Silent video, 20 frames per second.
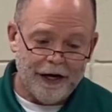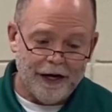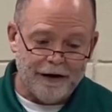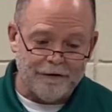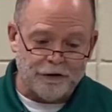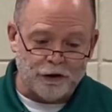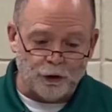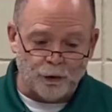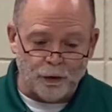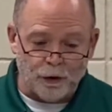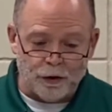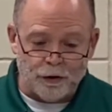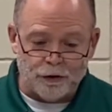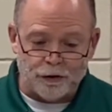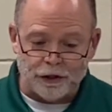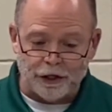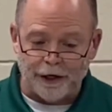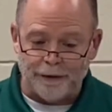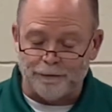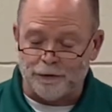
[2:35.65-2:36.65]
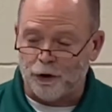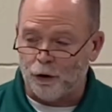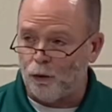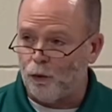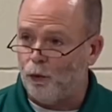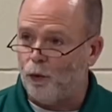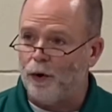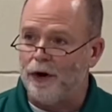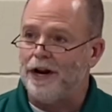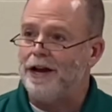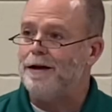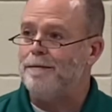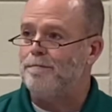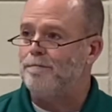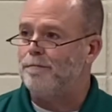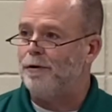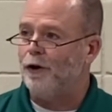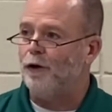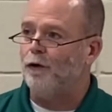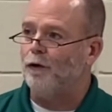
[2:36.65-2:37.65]
of Jerusalem to
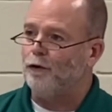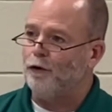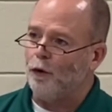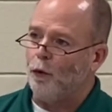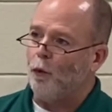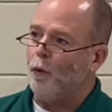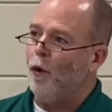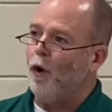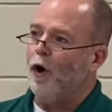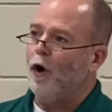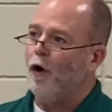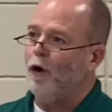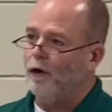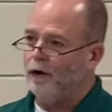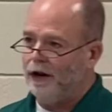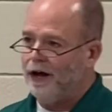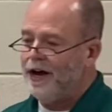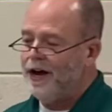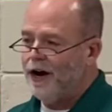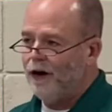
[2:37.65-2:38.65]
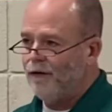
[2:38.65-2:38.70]
rebuild the wall